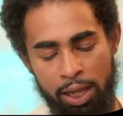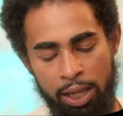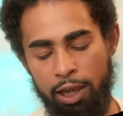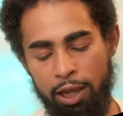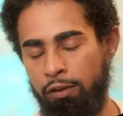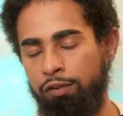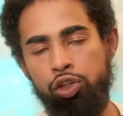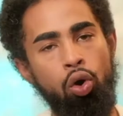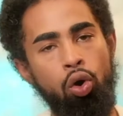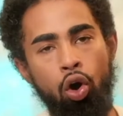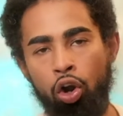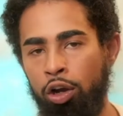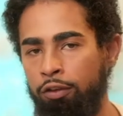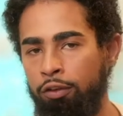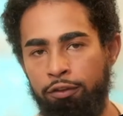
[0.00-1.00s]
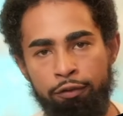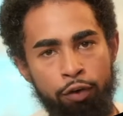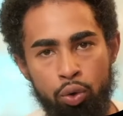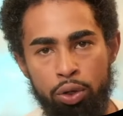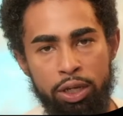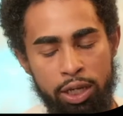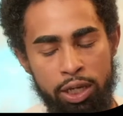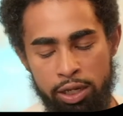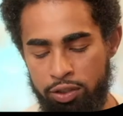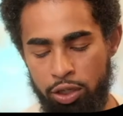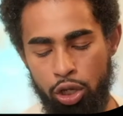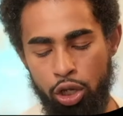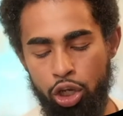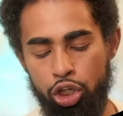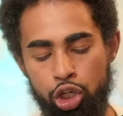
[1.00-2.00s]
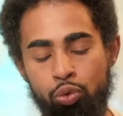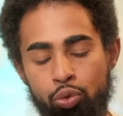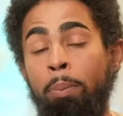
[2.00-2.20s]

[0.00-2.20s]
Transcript: If you aren't focused, you will